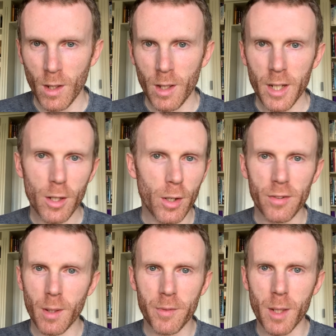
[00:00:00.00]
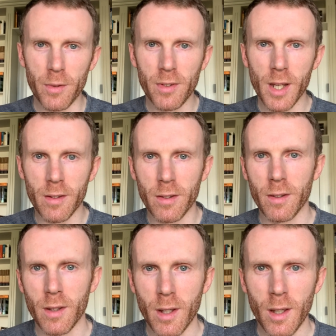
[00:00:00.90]
It's sometimes said
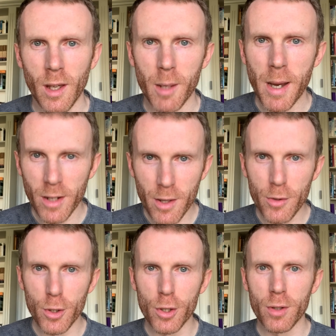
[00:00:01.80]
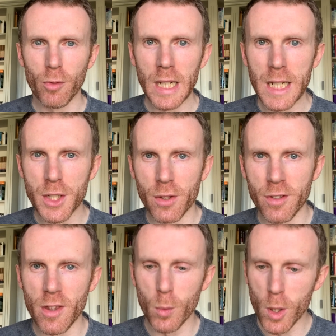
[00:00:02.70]
about other religions,
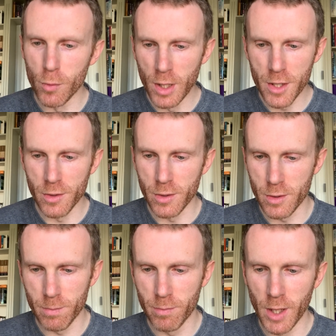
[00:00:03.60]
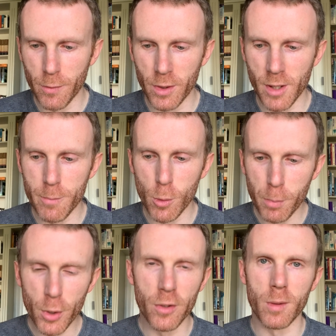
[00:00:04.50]
other world religions, take for example
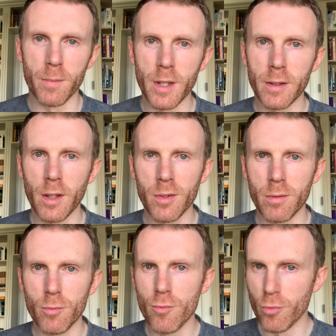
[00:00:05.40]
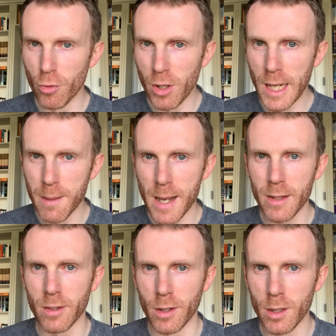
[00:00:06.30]
Buddhism, that it doesn't really
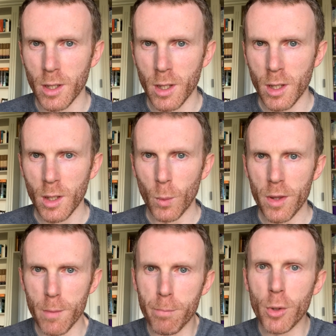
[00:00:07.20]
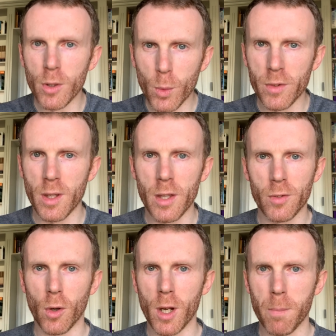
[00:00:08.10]
matter whether Buddha was a
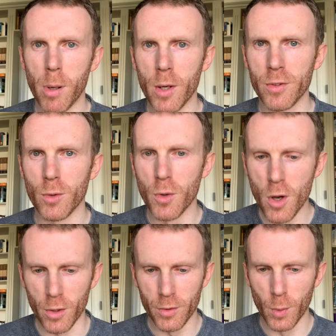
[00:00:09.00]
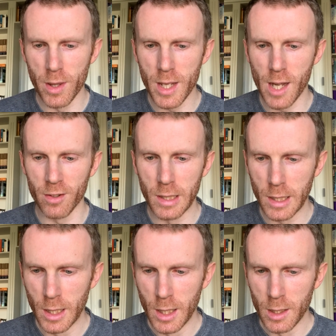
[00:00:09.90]
historic person or not, whether he
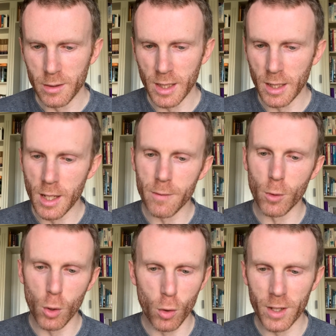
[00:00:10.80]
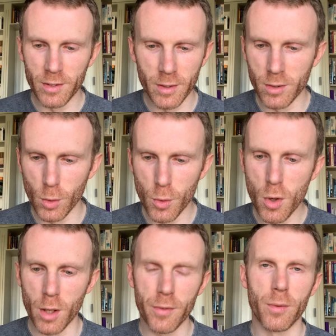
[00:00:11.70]
actually did live or existed or
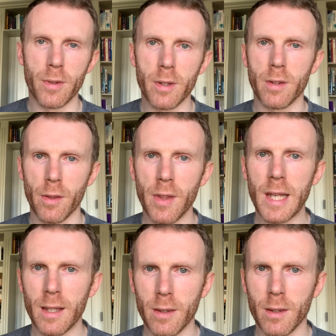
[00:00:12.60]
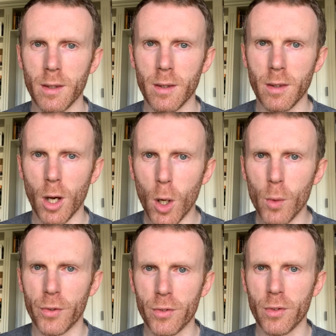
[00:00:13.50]
not. The thing that
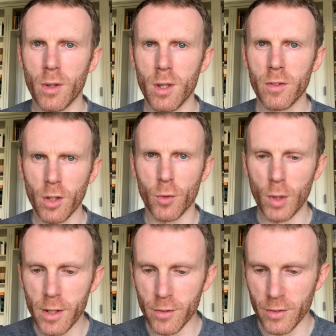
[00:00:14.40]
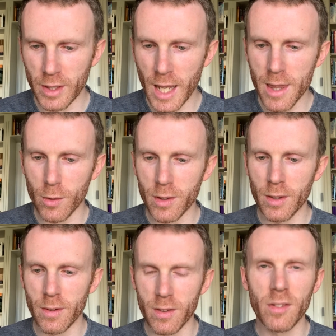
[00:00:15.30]
holds such religions together
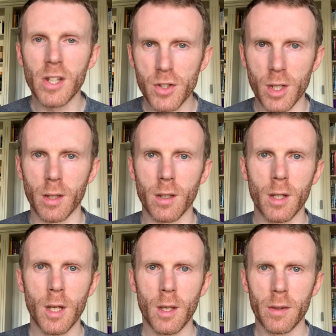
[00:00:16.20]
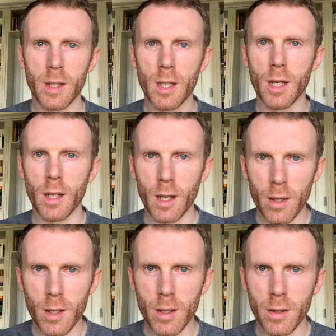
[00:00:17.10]
is the teaching,
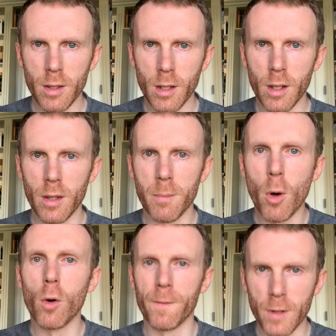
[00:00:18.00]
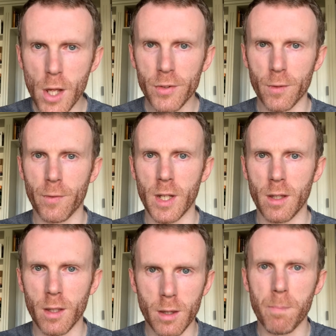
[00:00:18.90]
the moral philosophy,
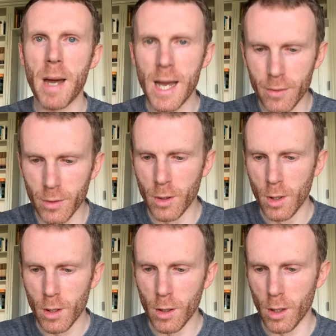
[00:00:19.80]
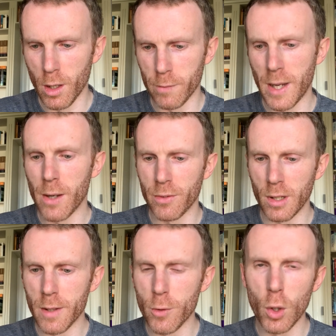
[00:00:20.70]
the pattern of how to
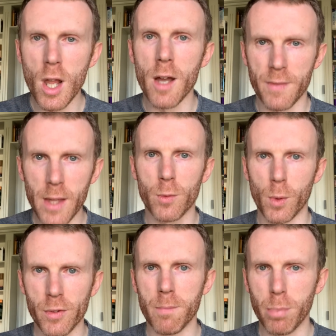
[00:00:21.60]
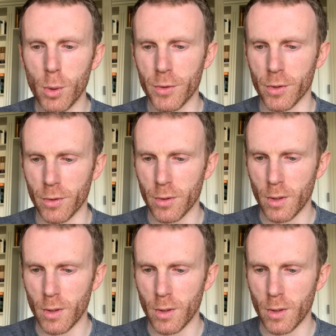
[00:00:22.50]
live your life. That's what's important.